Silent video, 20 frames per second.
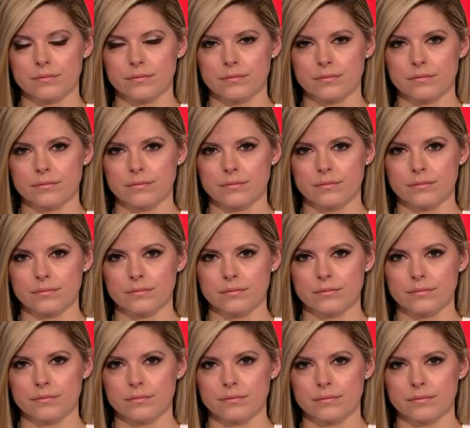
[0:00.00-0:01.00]

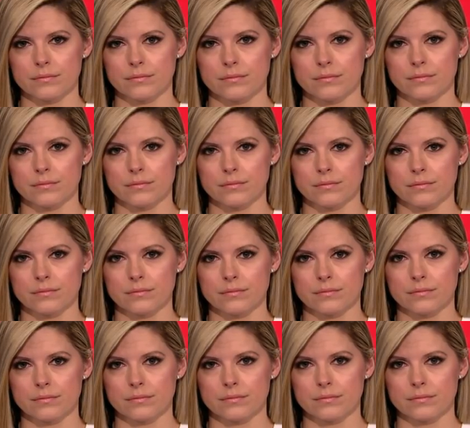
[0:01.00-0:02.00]

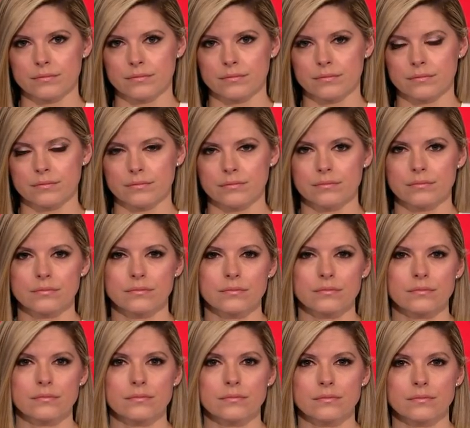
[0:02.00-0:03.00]

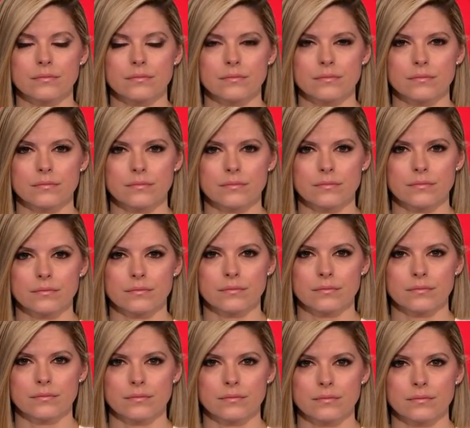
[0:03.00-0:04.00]

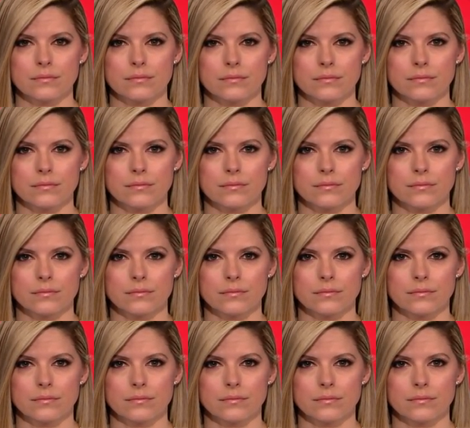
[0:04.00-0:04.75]
No words are spoken by the person on screen.